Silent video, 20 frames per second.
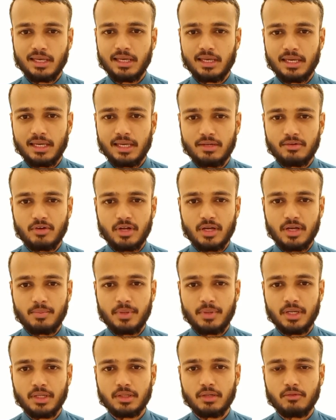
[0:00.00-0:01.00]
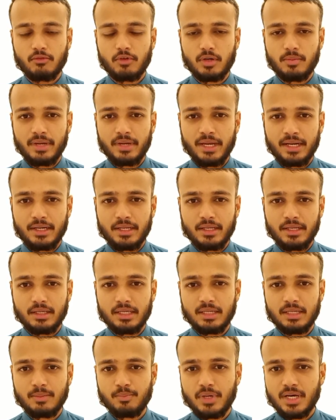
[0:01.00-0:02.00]
In Arabic, the verb ending
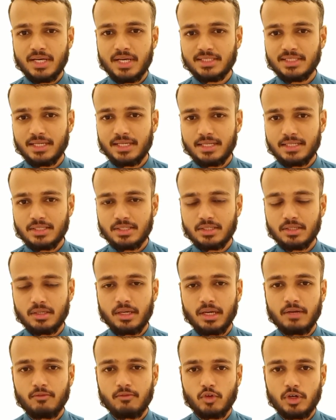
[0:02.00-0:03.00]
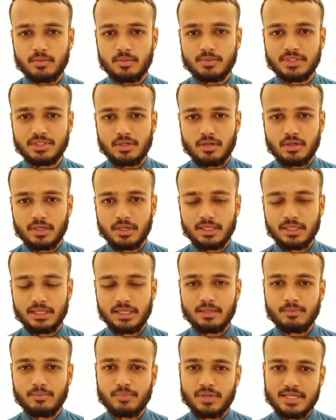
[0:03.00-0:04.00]
in past tense and verb starting
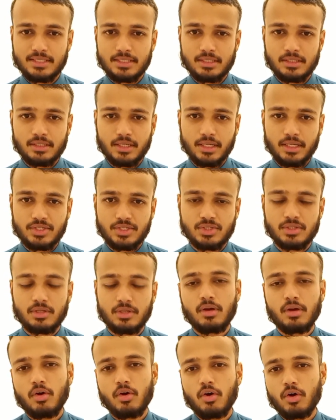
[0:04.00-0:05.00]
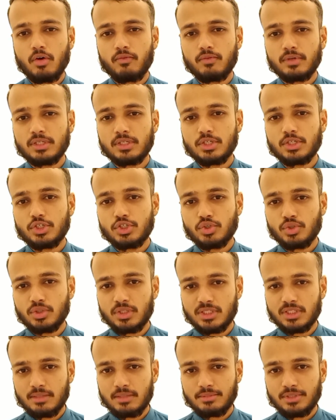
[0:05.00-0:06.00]
in present tense often show the
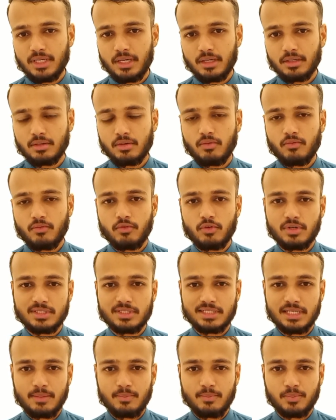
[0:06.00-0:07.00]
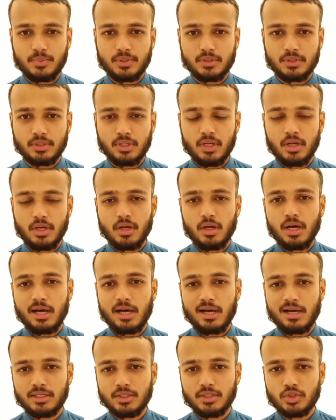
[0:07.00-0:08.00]
subject. For example,
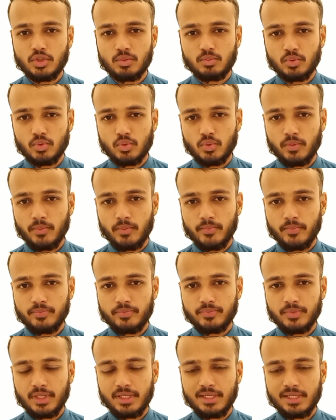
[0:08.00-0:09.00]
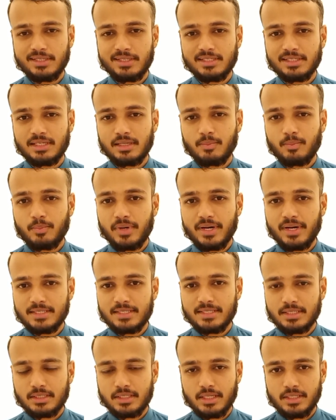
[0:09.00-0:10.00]
aktubu. This is a
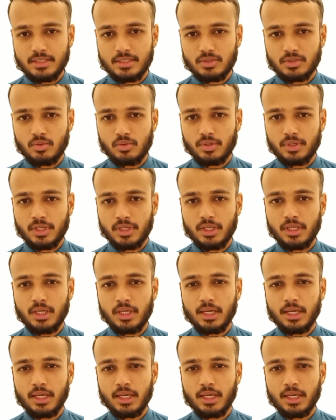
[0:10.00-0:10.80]
present tense, okay?